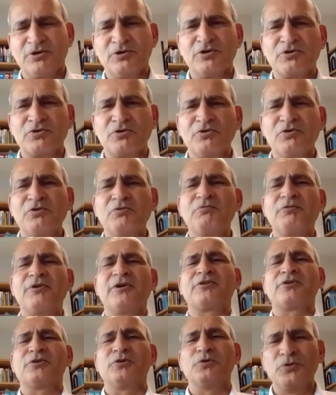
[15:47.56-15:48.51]
or
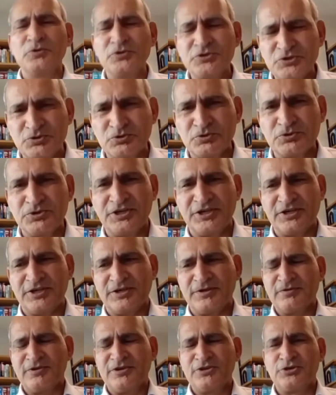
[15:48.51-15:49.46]
go close to
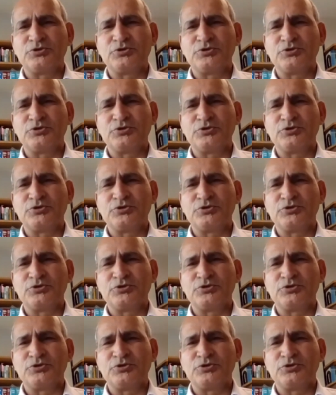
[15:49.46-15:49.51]
the,